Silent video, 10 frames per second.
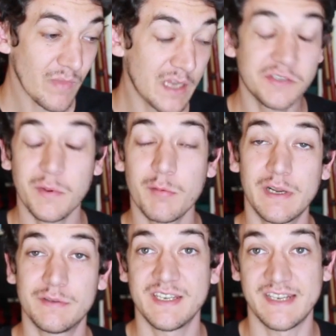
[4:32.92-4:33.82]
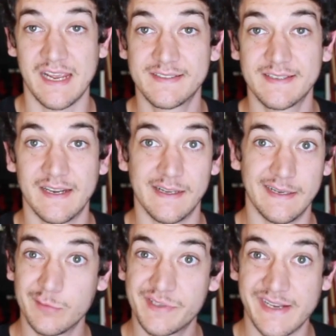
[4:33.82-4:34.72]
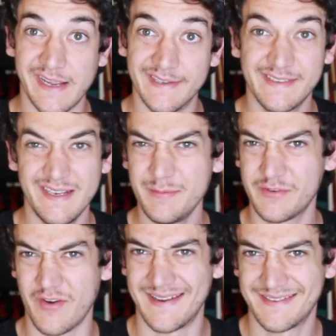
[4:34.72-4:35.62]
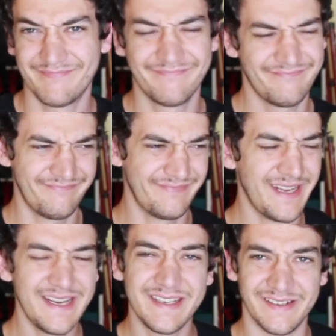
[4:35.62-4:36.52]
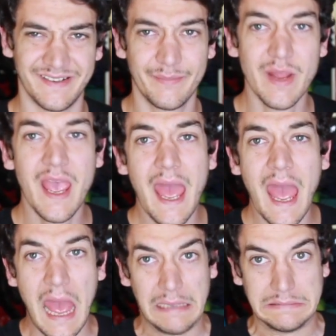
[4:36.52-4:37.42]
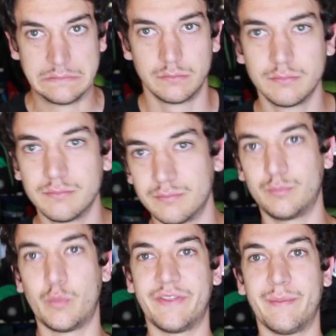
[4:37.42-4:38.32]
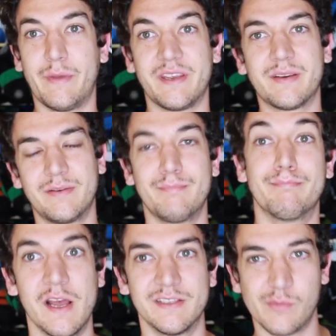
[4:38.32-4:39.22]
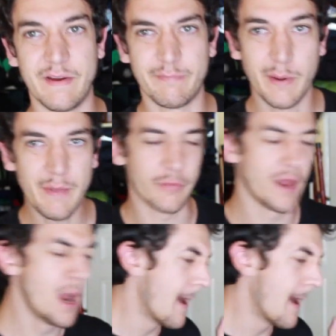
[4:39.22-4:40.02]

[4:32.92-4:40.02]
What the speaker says: Because we were announcing dates, and I announced the dates, and it was great. I did it. With the mic miles away from my mouth.